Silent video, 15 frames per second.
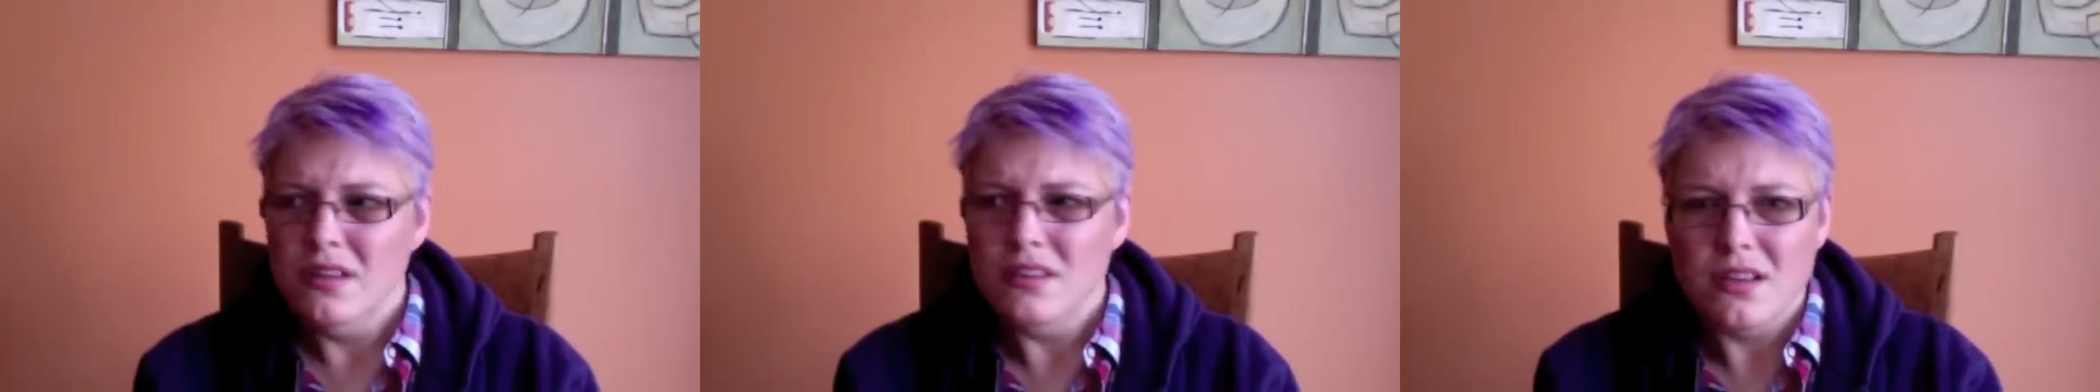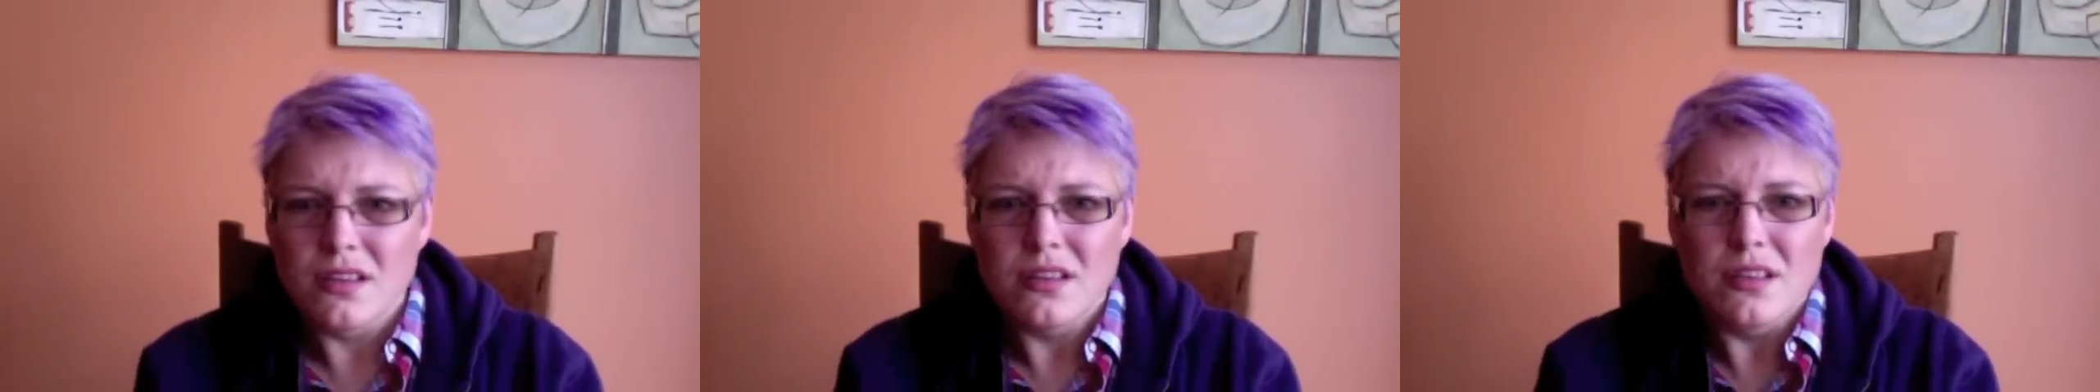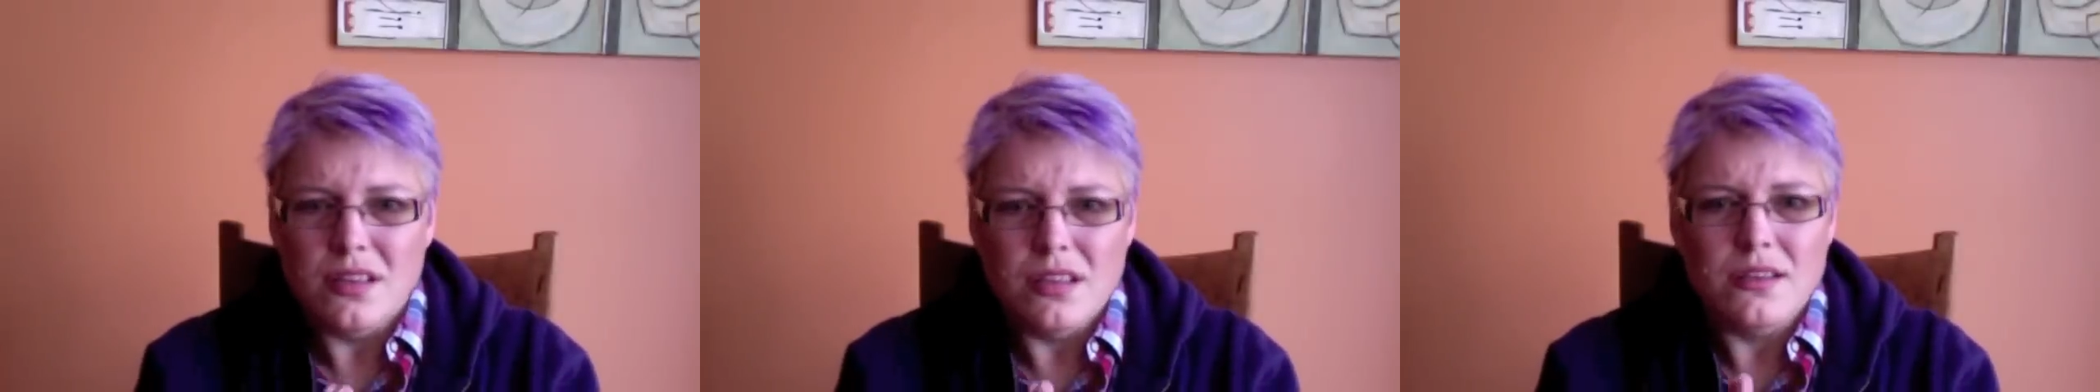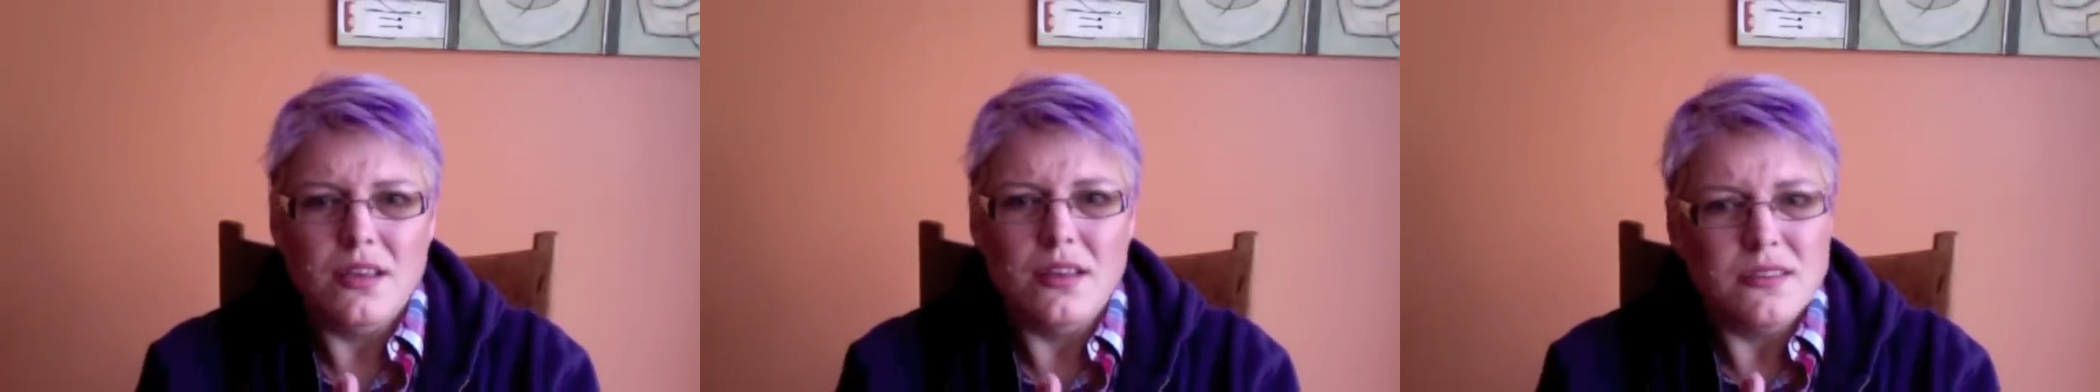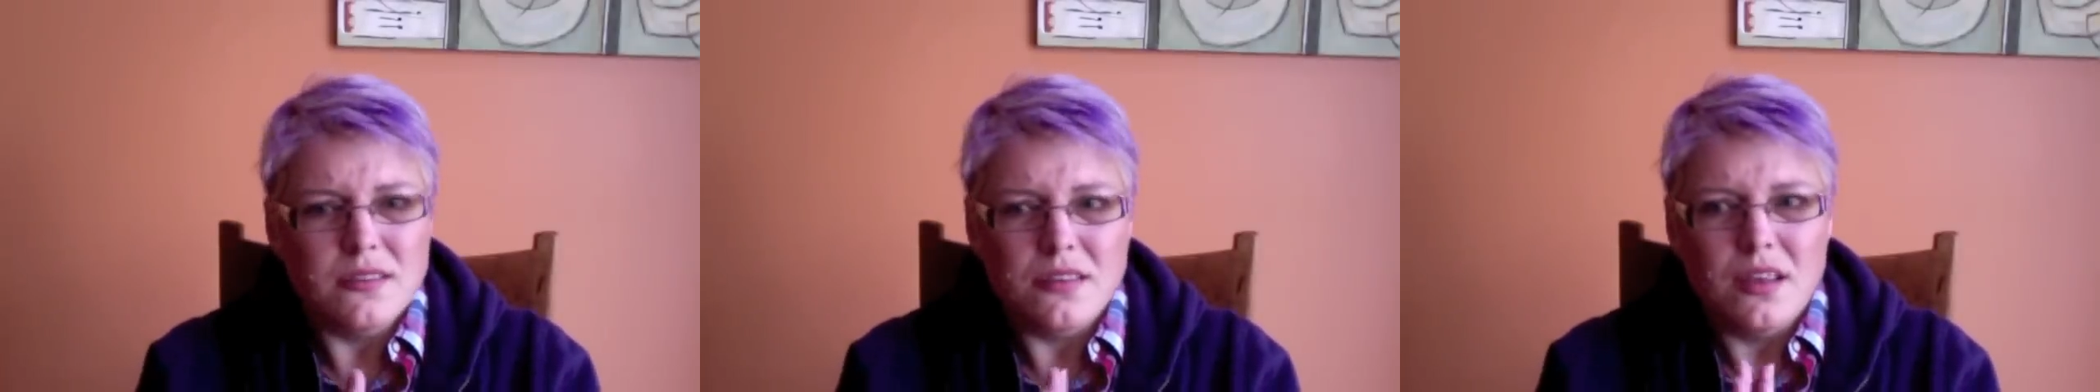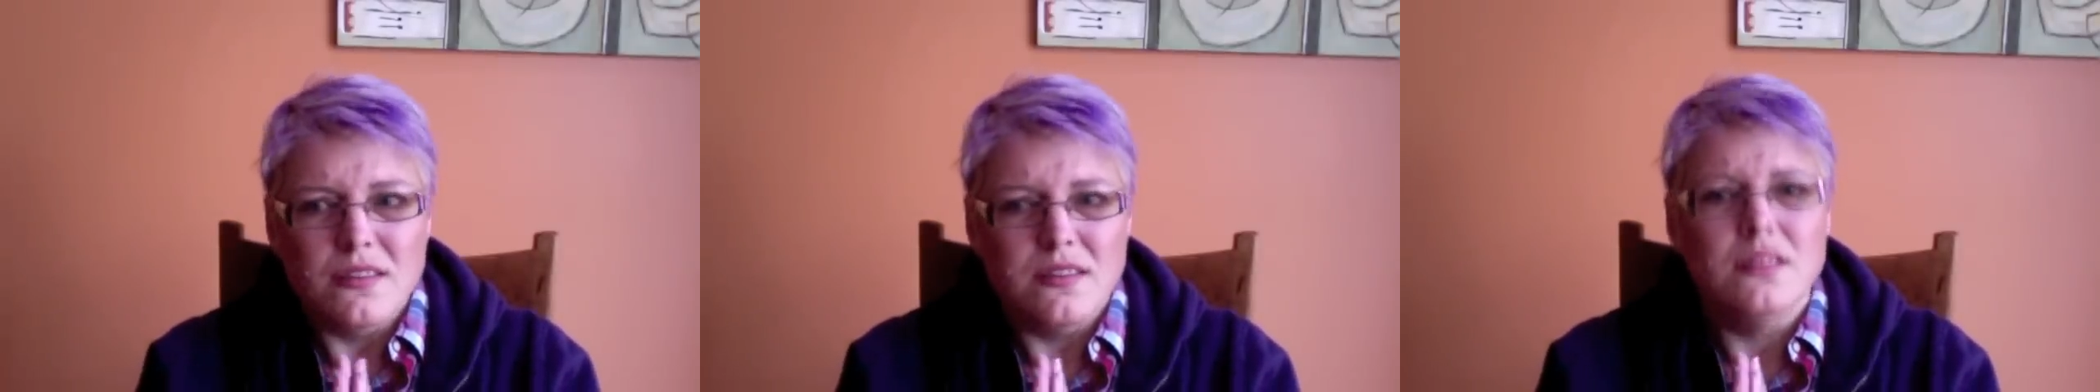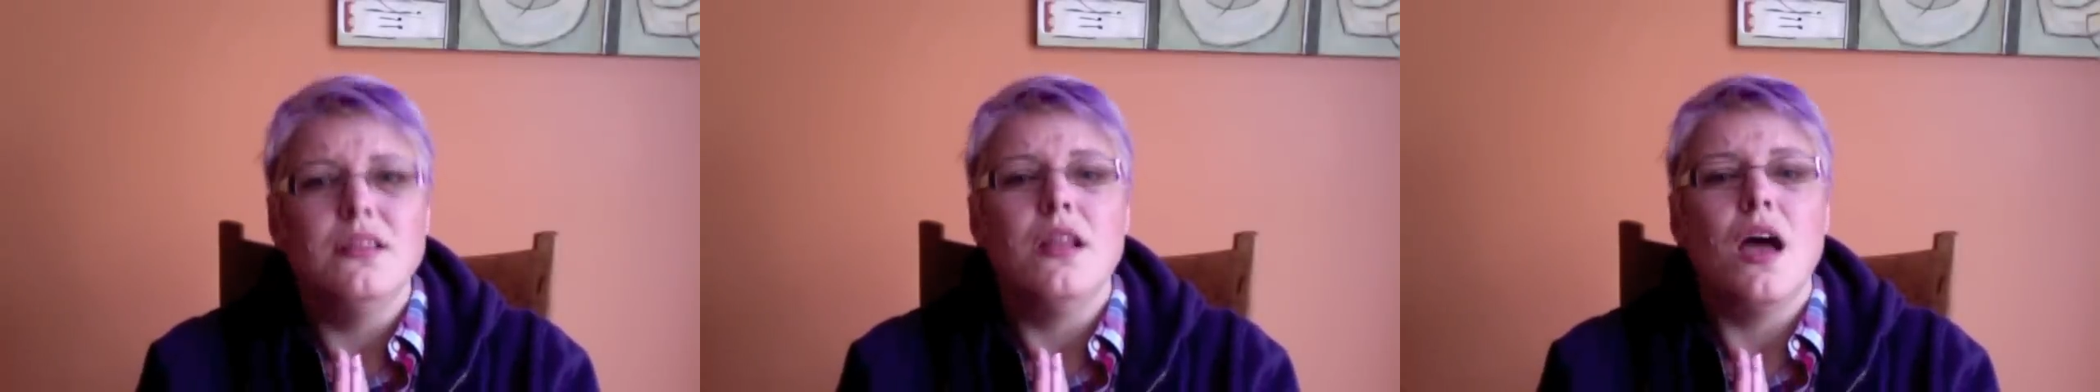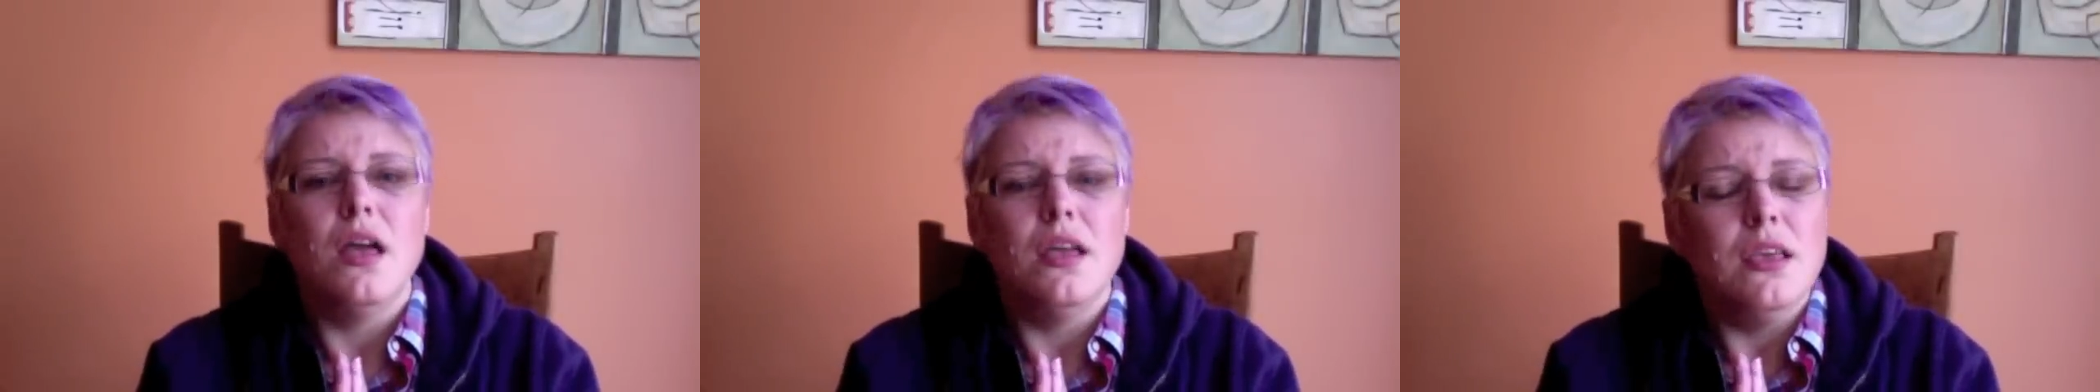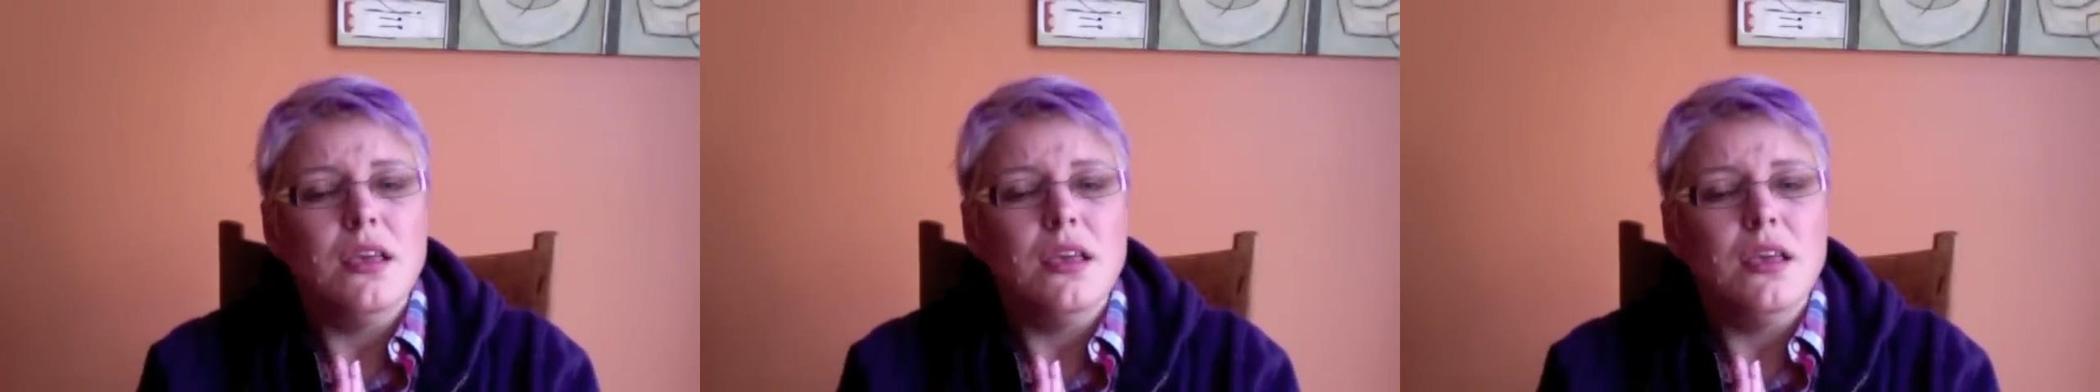It's not